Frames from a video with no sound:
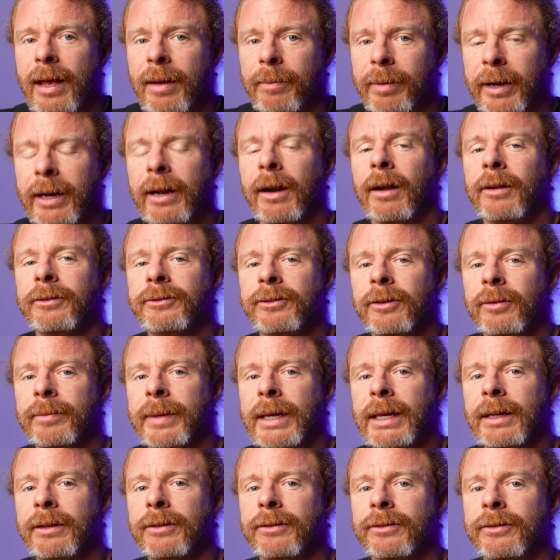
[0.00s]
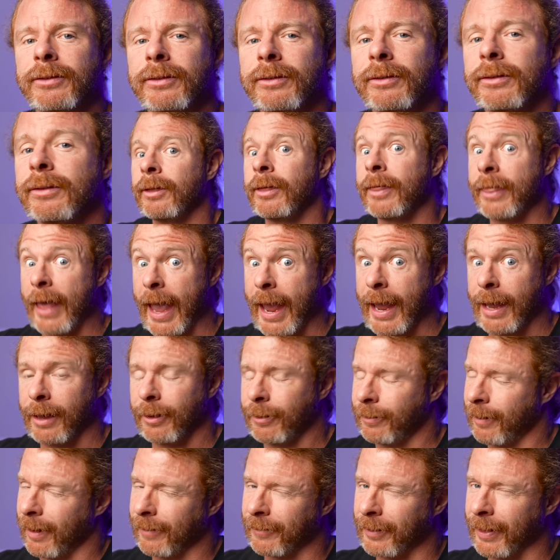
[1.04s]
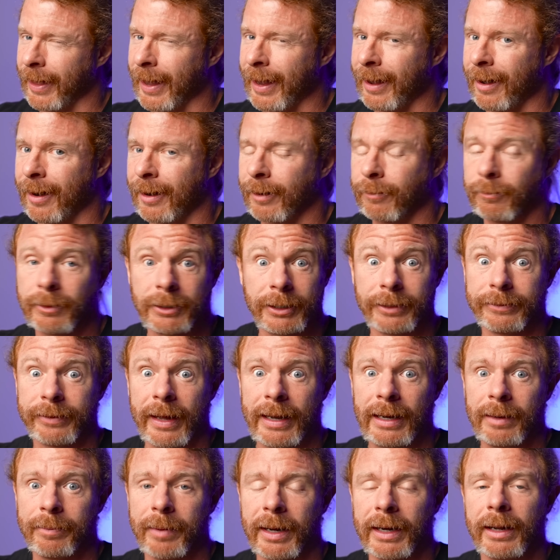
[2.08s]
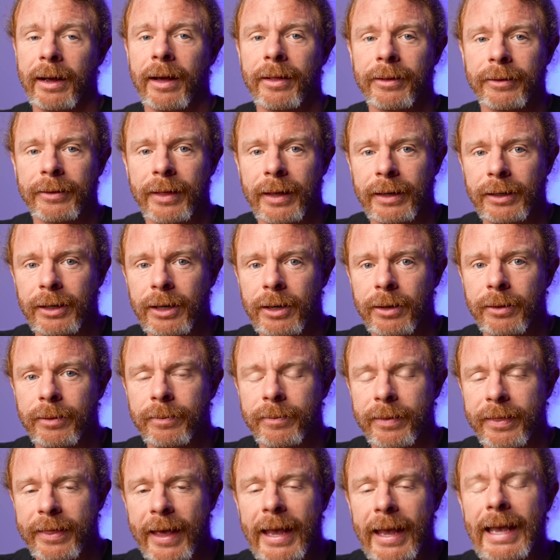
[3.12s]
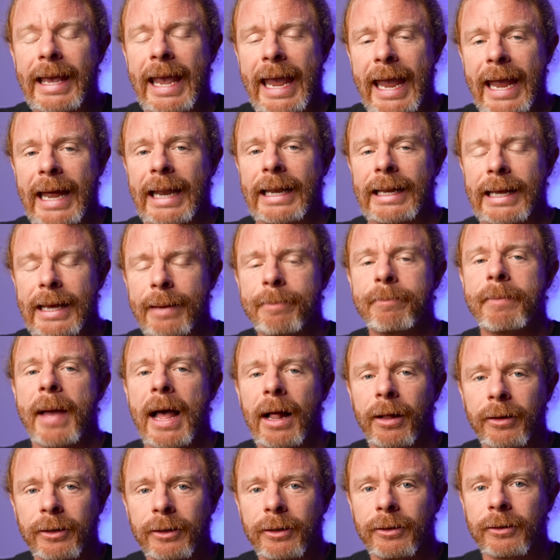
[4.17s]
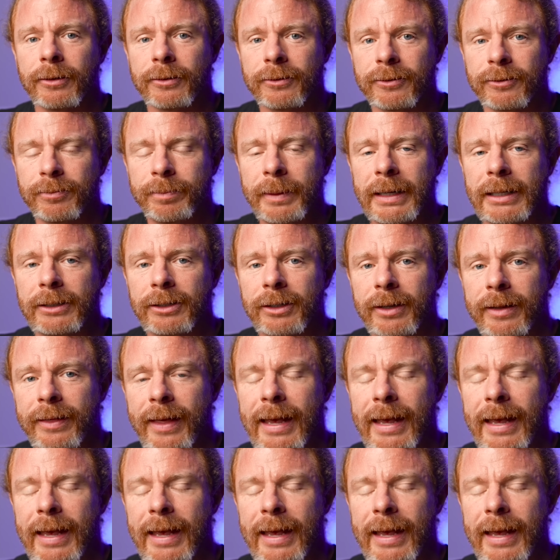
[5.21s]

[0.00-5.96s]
But it also means they, whoever they are, which is anybody other than you, they can't compel your speech.